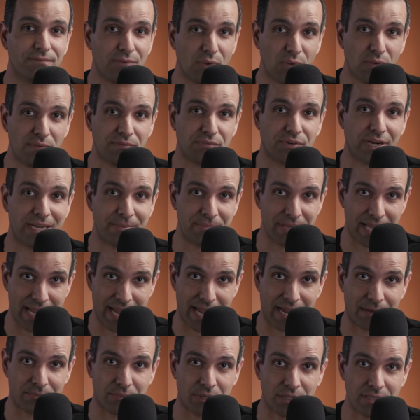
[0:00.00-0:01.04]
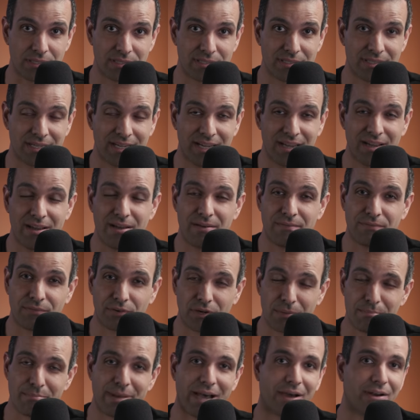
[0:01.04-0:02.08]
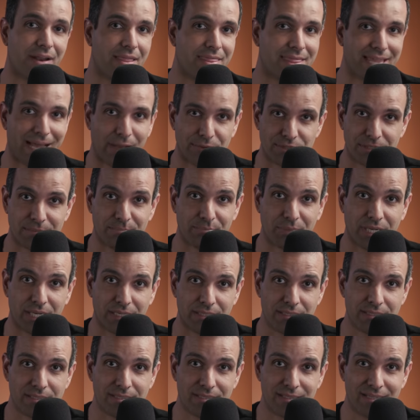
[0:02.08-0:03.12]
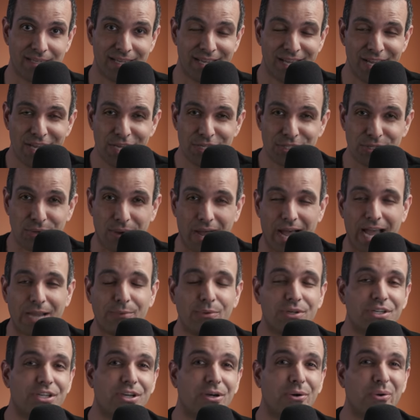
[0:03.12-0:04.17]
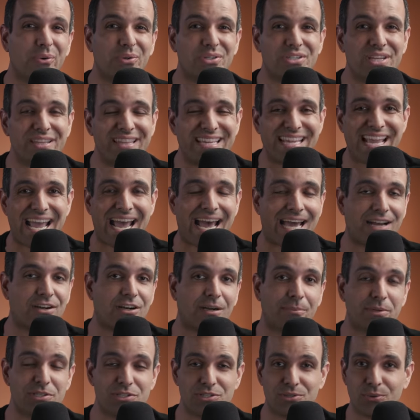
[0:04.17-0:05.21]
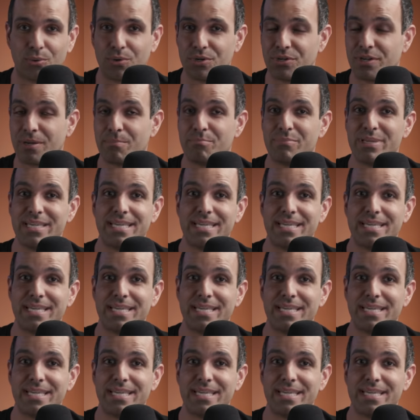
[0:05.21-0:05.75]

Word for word: full frame cameras for about a thousand bucks. So I would go to the Adorama store. You can